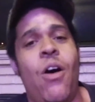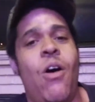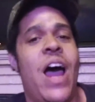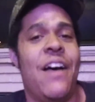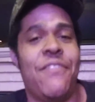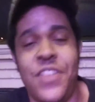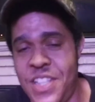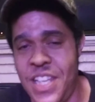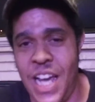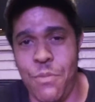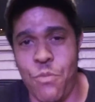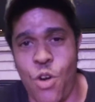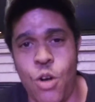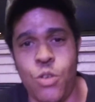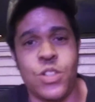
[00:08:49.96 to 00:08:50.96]
don't have the
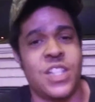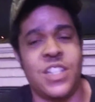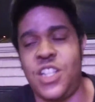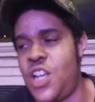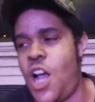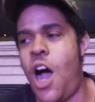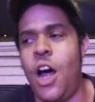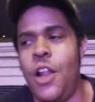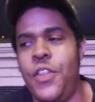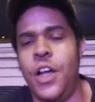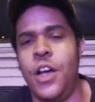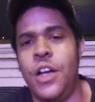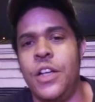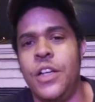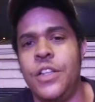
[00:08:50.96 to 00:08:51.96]
same rollers. It's just all
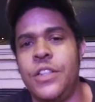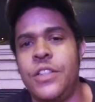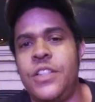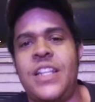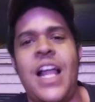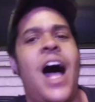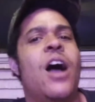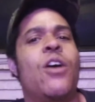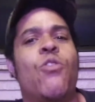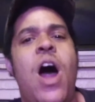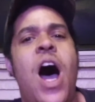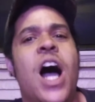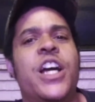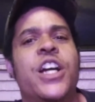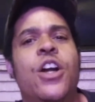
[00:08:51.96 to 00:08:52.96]
the stock
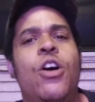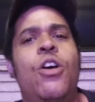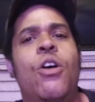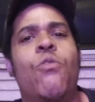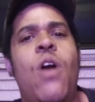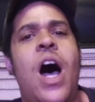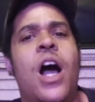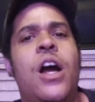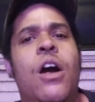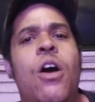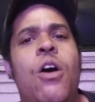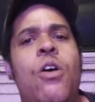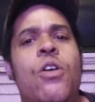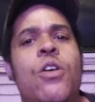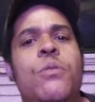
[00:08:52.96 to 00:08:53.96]
rocker
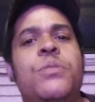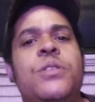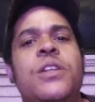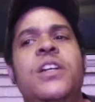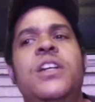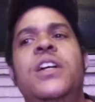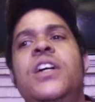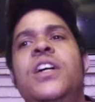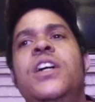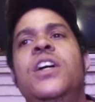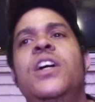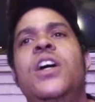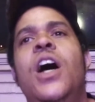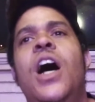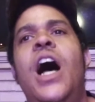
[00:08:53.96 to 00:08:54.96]
arms,
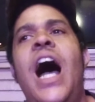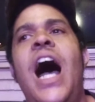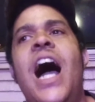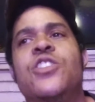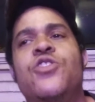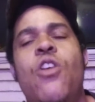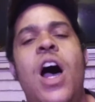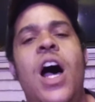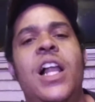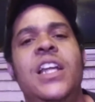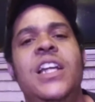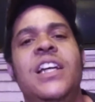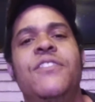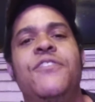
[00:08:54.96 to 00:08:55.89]
hydraulic,